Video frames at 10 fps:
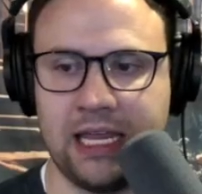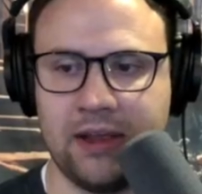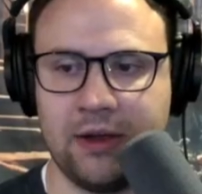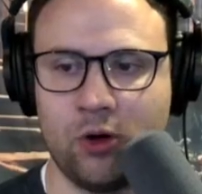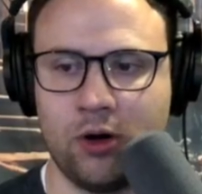
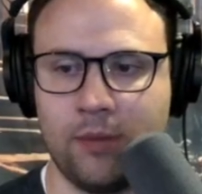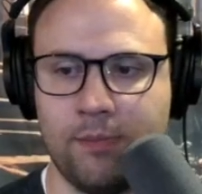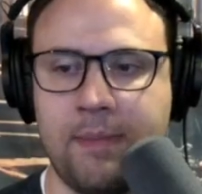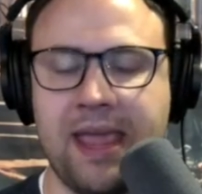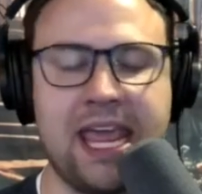or
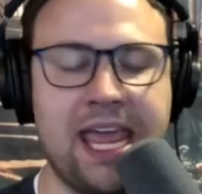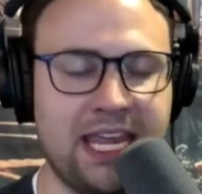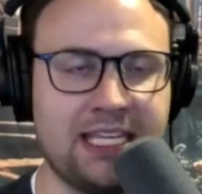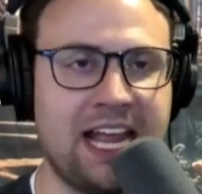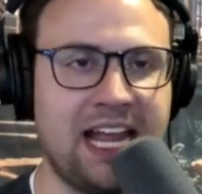may make any
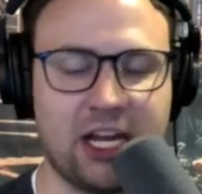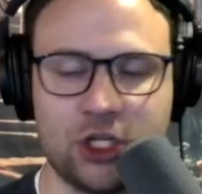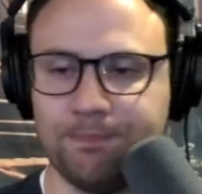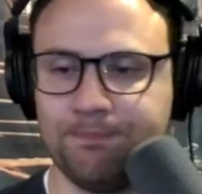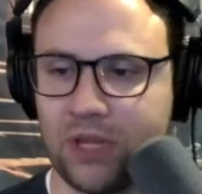attack
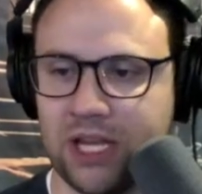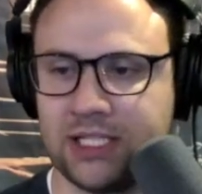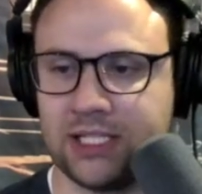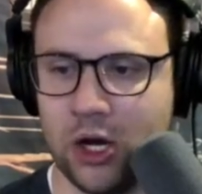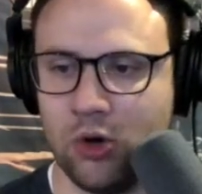action. And
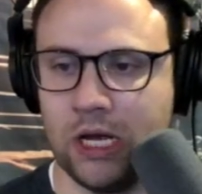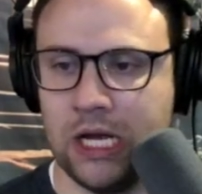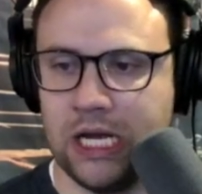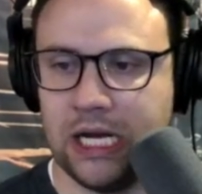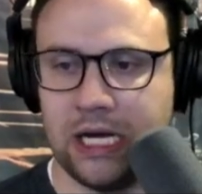so,
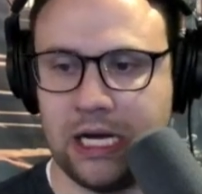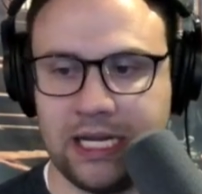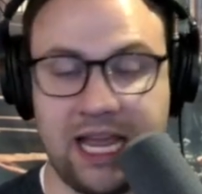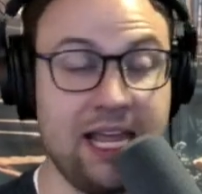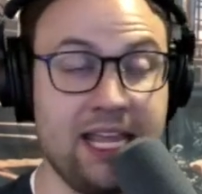
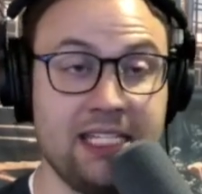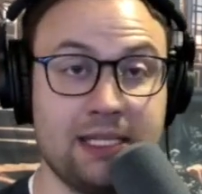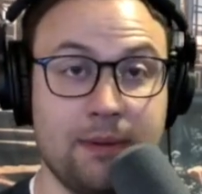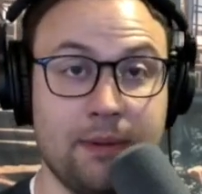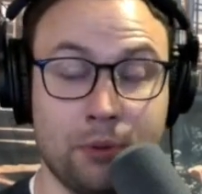yeah, he's
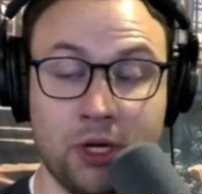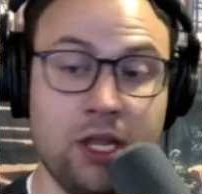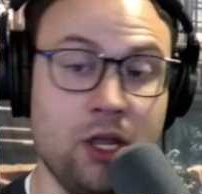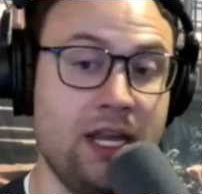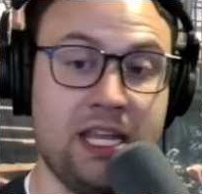pretty
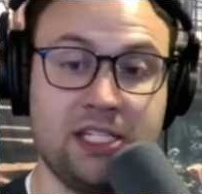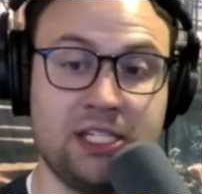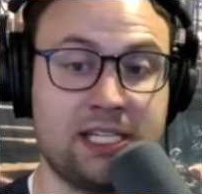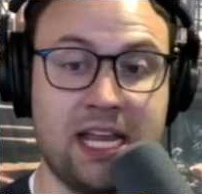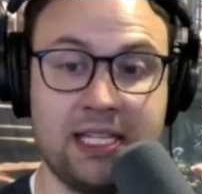good. He just
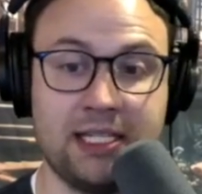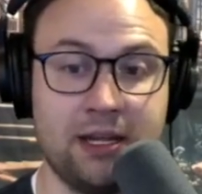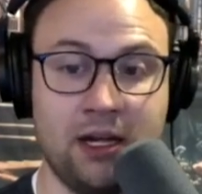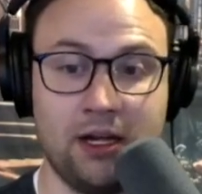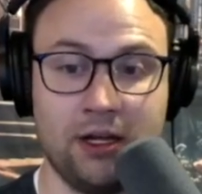stays
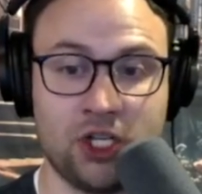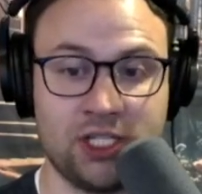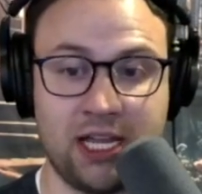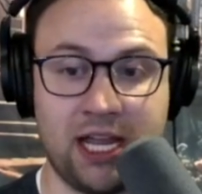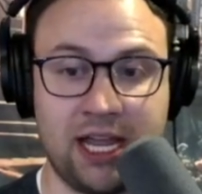
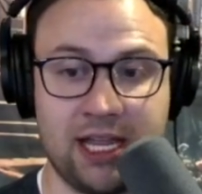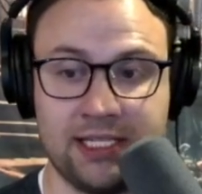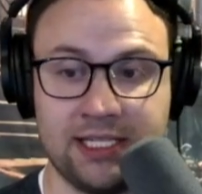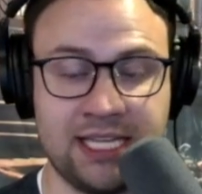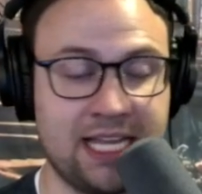just
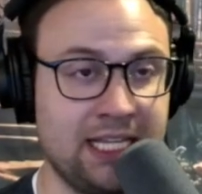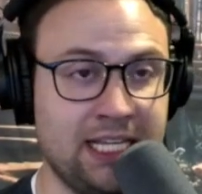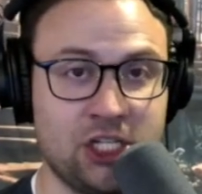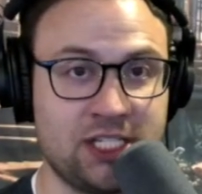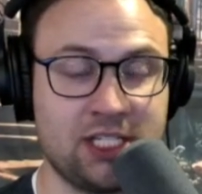as deadly,
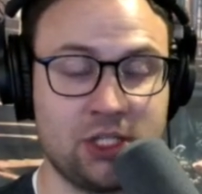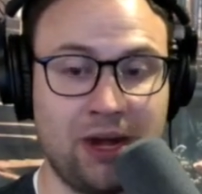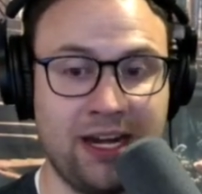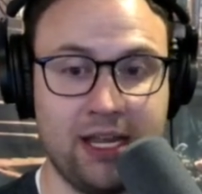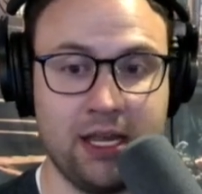just as
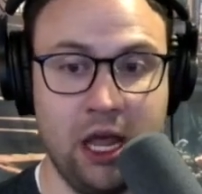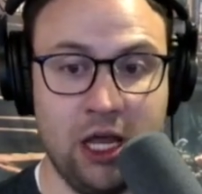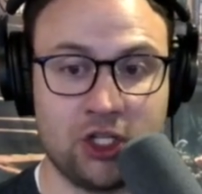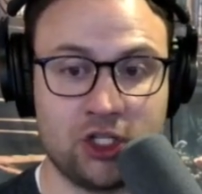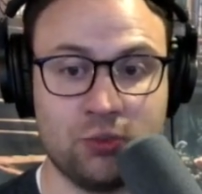threatening,
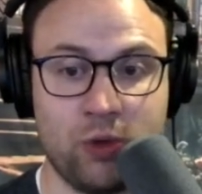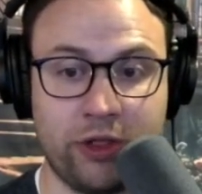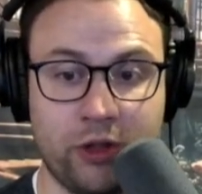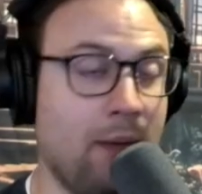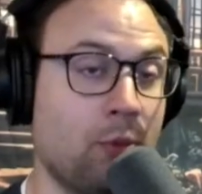just with a
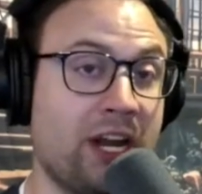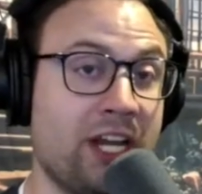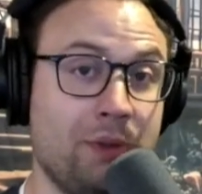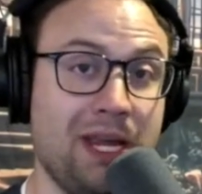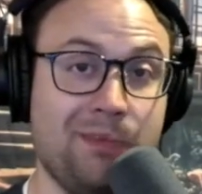lot more
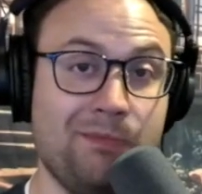HP.